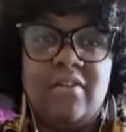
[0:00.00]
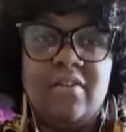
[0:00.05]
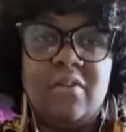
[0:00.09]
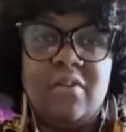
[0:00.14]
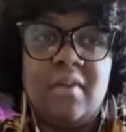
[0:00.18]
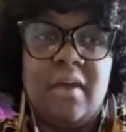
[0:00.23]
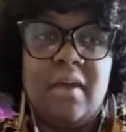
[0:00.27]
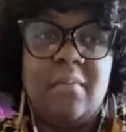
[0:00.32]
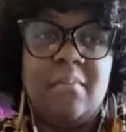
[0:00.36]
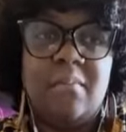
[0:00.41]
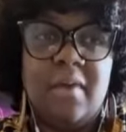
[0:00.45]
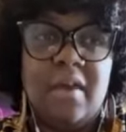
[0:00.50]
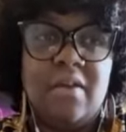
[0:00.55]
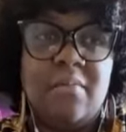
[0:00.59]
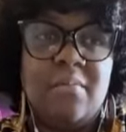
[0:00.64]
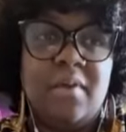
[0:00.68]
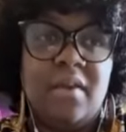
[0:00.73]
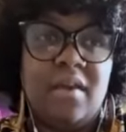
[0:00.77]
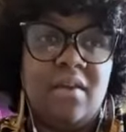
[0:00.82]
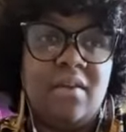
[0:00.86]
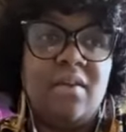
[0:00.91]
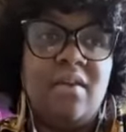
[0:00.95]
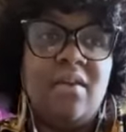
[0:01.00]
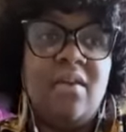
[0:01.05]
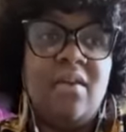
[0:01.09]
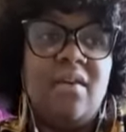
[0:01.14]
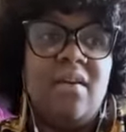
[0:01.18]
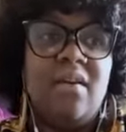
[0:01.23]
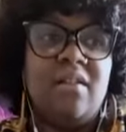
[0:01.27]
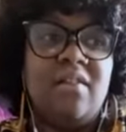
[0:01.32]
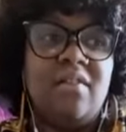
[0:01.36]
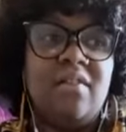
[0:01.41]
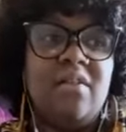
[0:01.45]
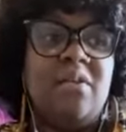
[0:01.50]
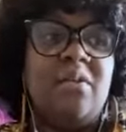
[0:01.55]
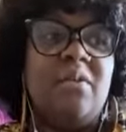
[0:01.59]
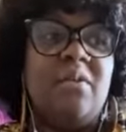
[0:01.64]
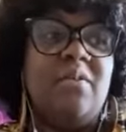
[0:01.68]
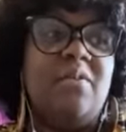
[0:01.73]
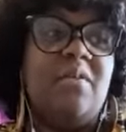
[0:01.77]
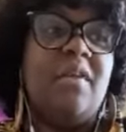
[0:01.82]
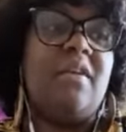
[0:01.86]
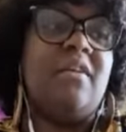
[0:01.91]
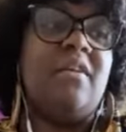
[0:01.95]
So that made me
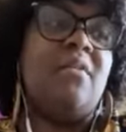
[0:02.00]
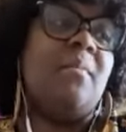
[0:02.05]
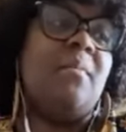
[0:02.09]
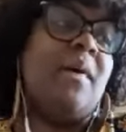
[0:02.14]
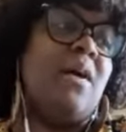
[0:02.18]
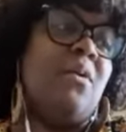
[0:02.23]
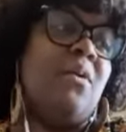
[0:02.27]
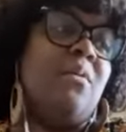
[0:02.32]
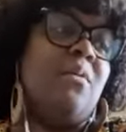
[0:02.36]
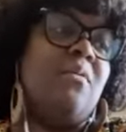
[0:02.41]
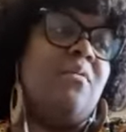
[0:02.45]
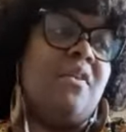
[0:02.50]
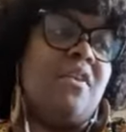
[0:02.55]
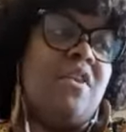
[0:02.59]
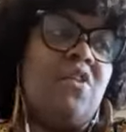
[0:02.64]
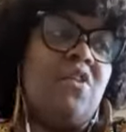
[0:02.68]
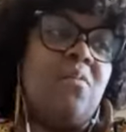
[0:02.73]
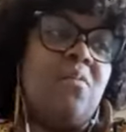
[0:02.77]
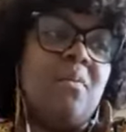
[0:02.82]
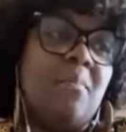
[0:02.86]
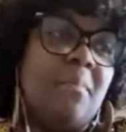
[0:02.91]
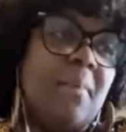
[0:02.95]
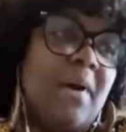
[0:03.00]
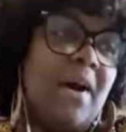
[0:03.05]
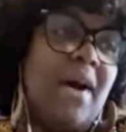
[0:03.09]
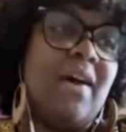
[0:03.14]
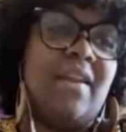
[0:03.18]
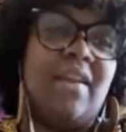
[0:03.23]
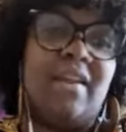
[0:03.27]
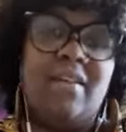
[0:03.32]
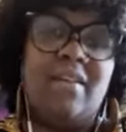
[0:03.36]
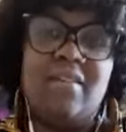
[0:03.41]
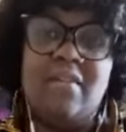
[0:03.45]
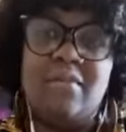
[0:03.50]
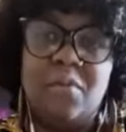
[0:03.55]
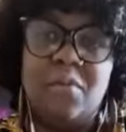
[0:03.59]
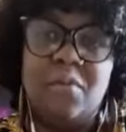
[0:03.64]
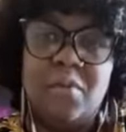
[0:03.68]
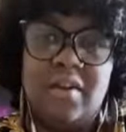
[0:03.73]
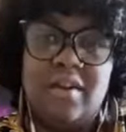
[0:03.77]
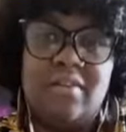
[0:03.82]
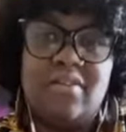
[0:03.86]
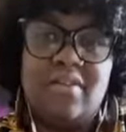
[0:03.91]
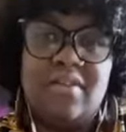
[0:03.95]
literally think about the human body and the
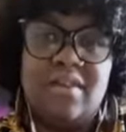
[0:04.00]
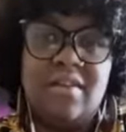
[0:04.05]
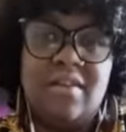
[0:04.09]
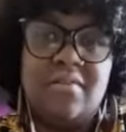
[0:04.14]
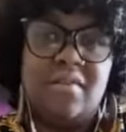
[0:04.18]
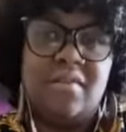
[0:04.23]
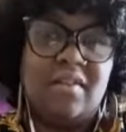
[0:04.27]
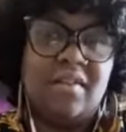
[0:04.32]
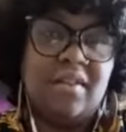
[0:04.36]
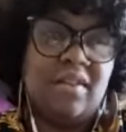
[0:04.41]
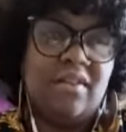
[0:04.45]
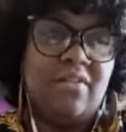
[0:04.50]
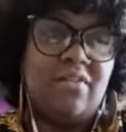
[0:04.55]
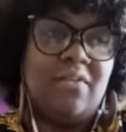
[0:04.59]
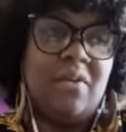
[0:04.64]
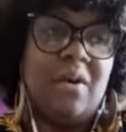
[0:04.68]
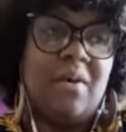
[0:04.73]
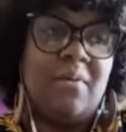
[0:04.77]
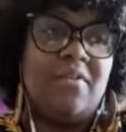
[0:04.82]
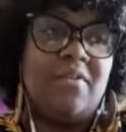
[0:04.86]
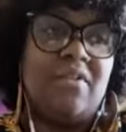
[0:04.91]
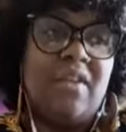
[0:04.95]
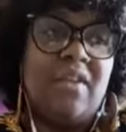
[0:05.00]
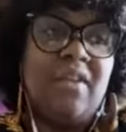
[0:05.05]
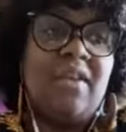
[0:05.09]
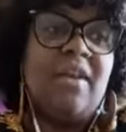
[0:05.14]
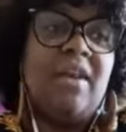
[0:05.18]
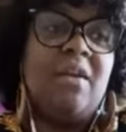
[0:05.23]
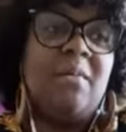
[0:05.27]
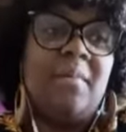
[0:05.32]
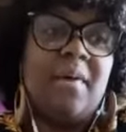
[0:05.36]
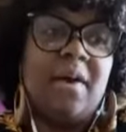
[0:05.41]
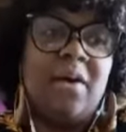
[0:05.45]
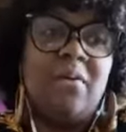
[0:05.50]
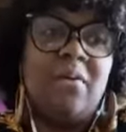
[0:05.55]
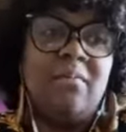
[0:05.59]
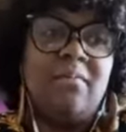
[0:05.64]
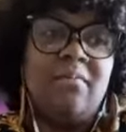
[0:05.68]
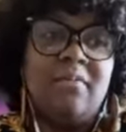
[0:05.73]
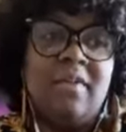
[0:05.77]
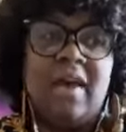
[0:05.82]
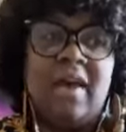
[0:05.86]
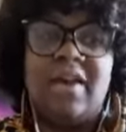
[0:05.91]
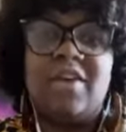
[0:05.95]
voice and everything. So I was thinking about
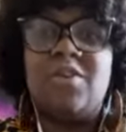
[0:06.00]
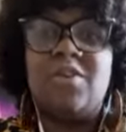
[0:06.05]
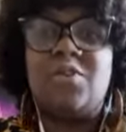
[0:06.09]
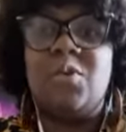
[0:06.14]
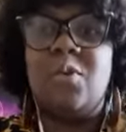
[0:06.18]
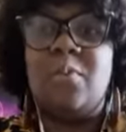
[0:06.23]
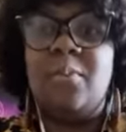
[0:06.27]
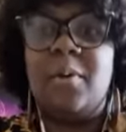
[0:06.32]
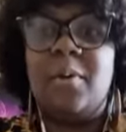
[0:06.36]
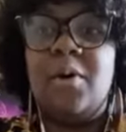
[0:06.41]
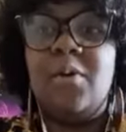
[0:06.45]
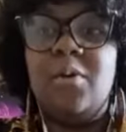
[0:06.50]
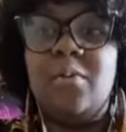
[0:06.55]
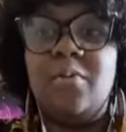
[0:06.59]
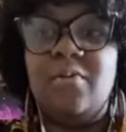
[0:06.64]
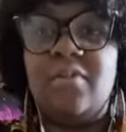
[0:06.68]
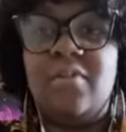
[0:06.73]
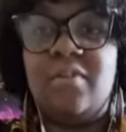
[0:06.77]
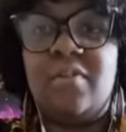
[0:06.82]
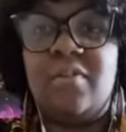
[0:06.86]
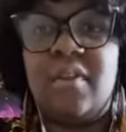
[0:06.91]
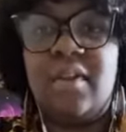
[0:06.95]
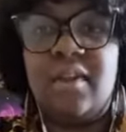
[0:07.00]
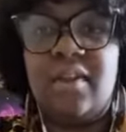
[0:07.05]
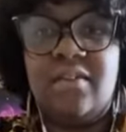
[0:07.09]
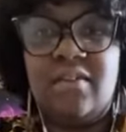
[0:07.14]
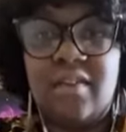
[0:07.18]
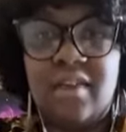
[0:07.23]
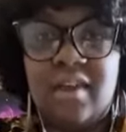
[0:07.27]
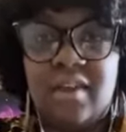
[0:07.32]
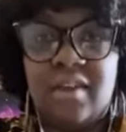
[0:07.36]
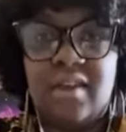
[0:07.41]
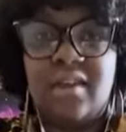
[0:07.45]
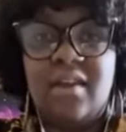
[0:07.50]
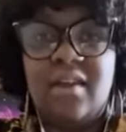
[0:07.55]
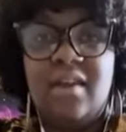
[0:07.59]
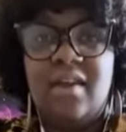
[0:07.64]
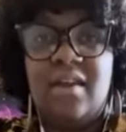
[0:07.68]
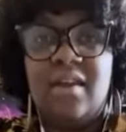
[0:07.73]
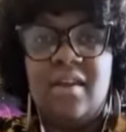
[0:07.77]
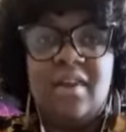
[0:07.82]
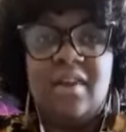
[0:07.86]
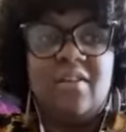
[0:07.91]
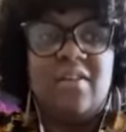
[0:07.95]
the actual bones, the things that
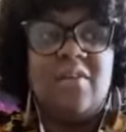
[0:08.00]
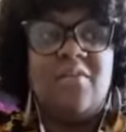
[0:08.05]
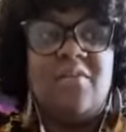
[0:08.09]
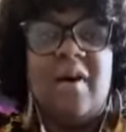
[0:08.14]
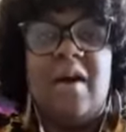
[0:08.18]
the